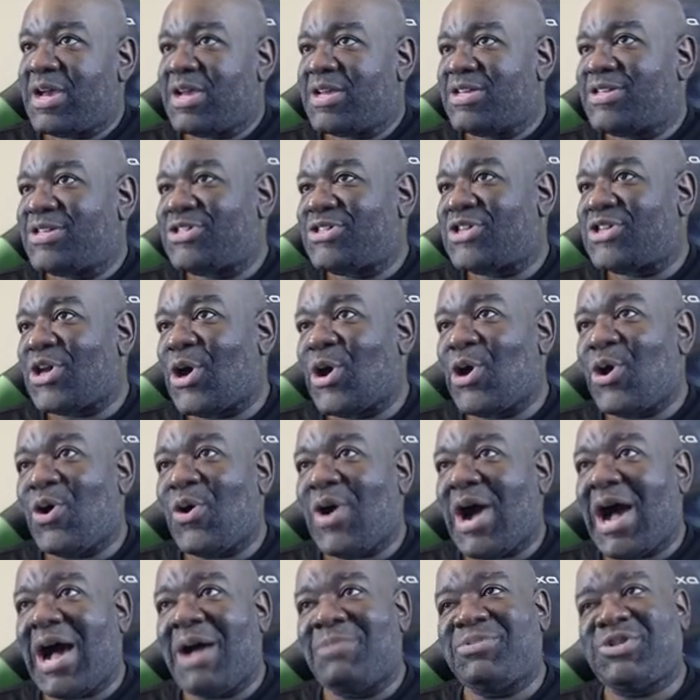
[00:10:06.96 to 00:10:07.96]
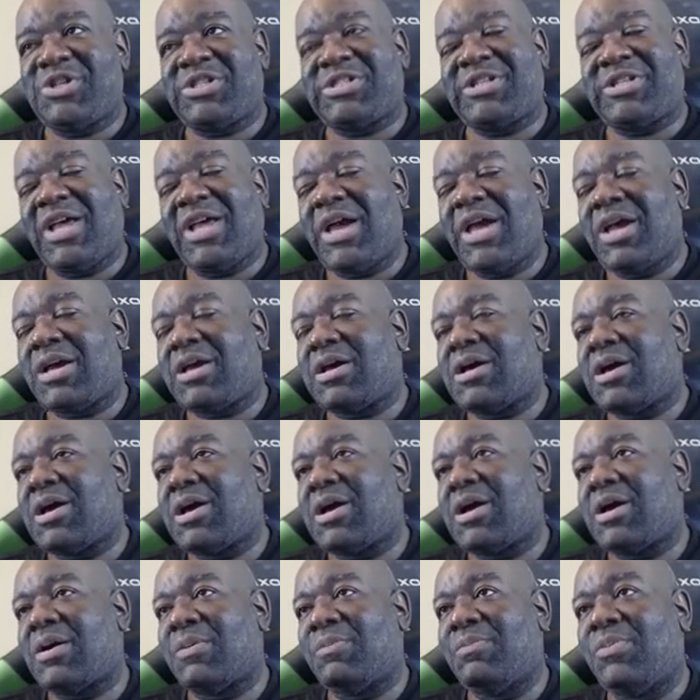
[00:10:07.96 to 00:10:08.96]
So I'm just like, oh
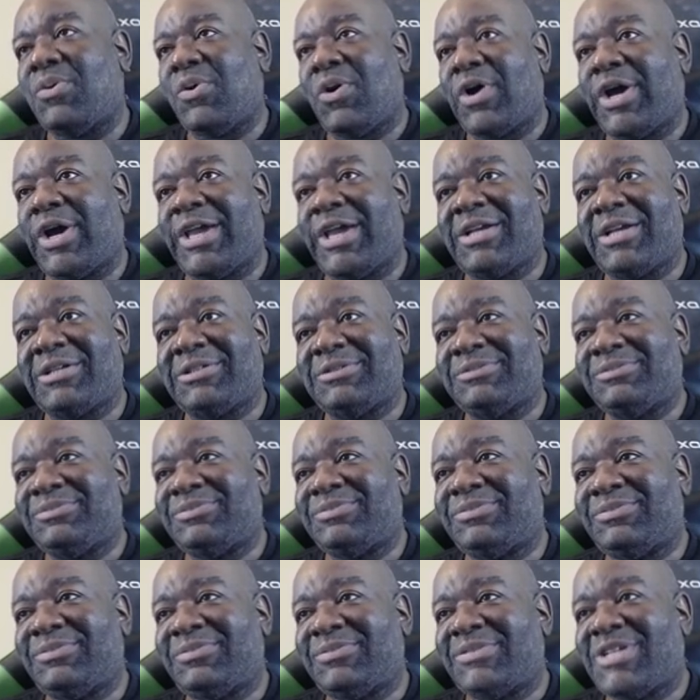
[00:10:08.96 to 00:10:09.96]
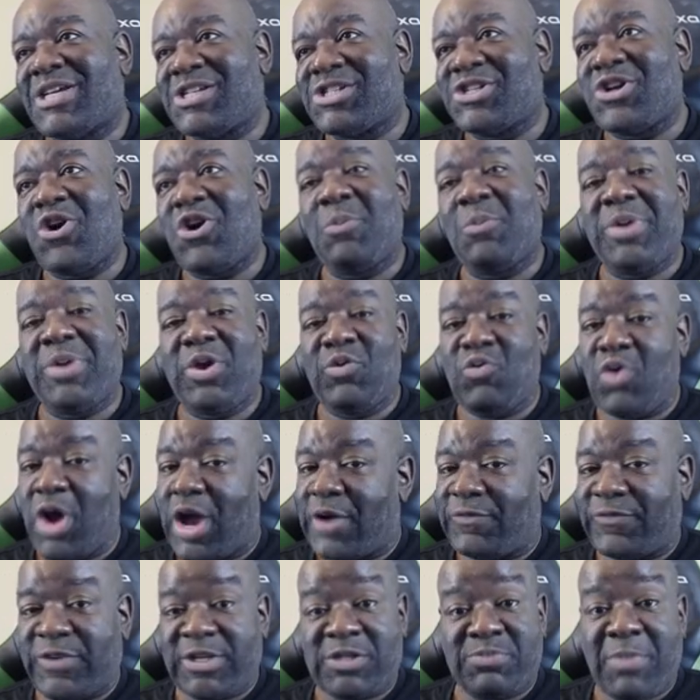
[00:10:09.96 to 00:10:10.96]
boy, This is going to be
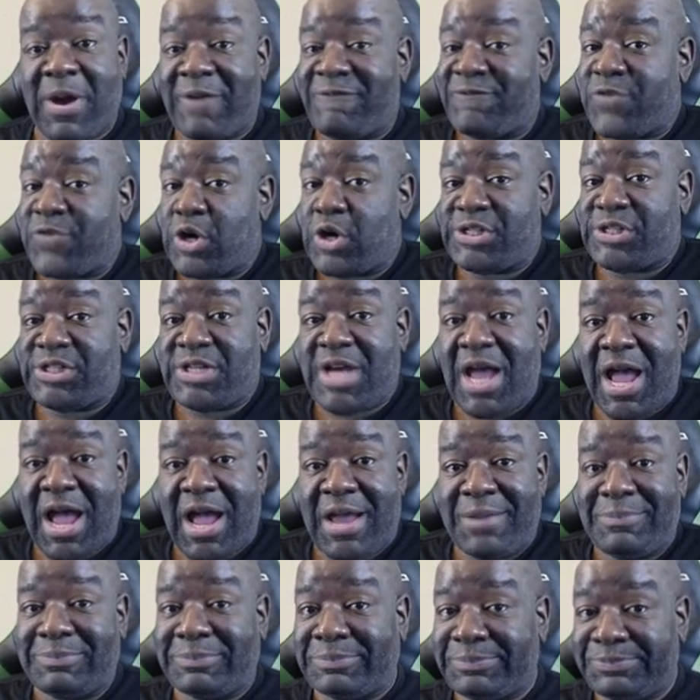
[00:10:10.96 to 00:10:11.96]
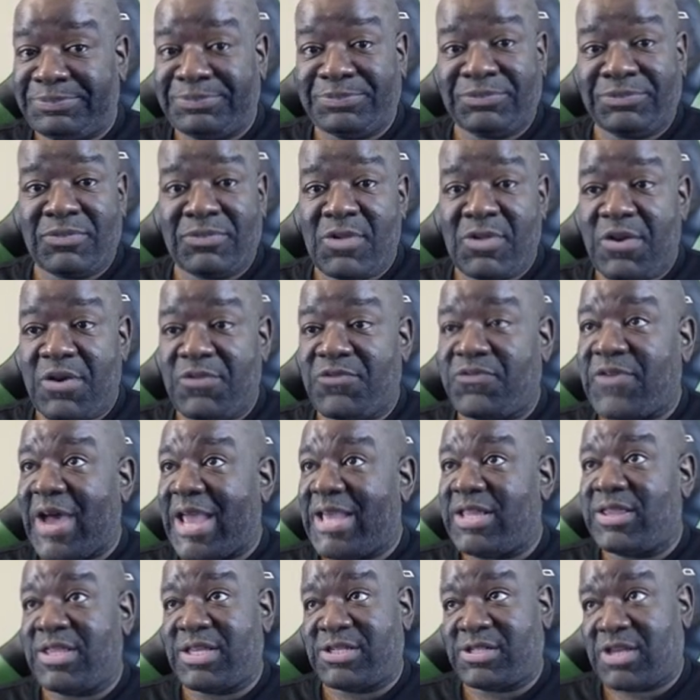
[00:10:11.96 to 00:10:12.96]
rough. It's my first time
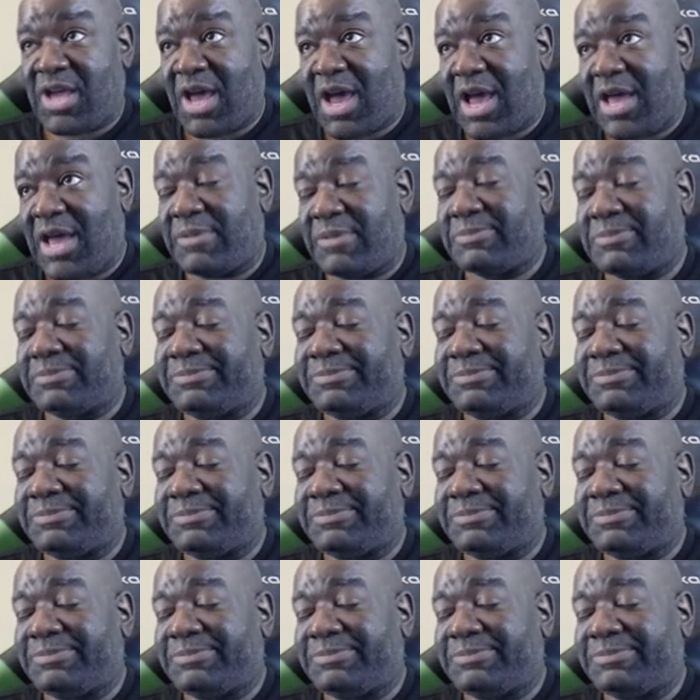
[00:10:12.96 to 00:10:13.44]
fighting this guy.